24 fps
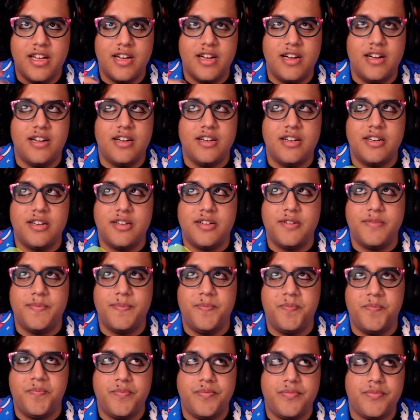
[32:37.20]

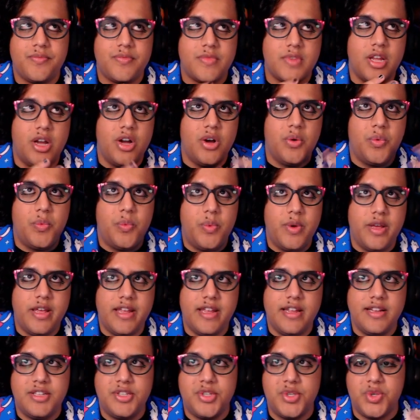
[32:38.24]
a
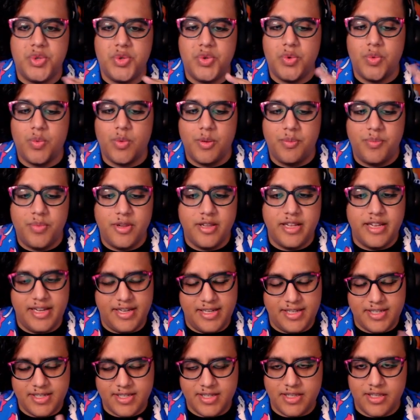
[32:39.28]
way to
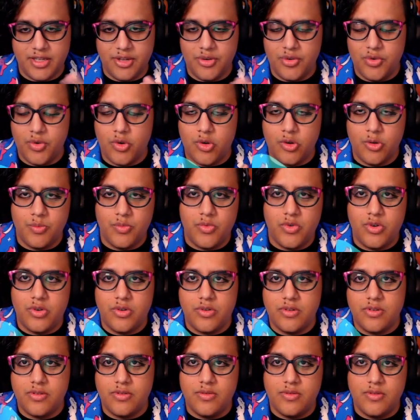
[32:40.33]
replace the
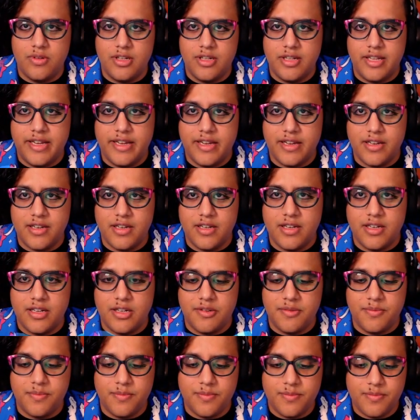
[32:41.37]
normal like
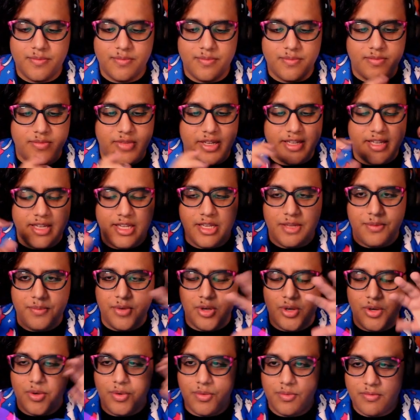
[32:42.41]

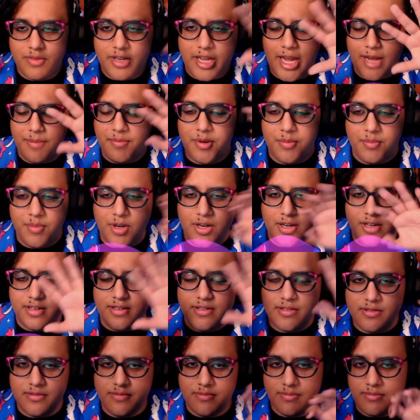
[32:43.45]
emote
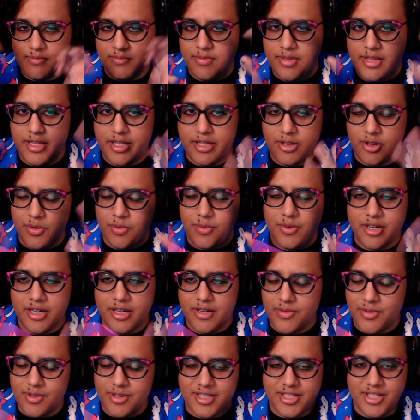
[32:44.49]
Capamon thing or
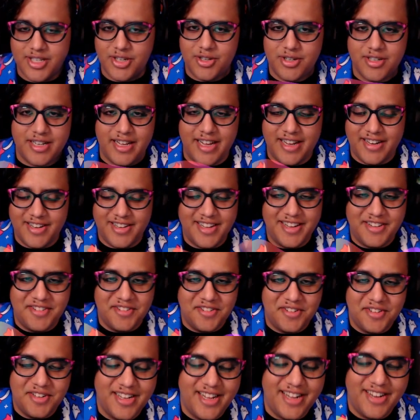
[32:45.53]
whatever it's called. I
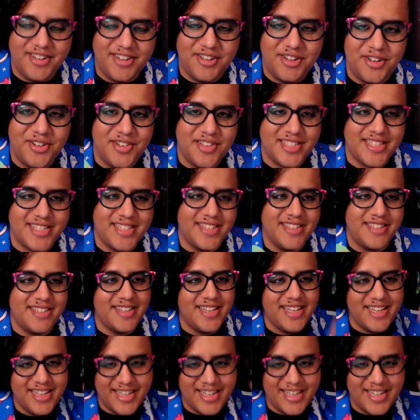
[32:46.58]
don't know what it's called.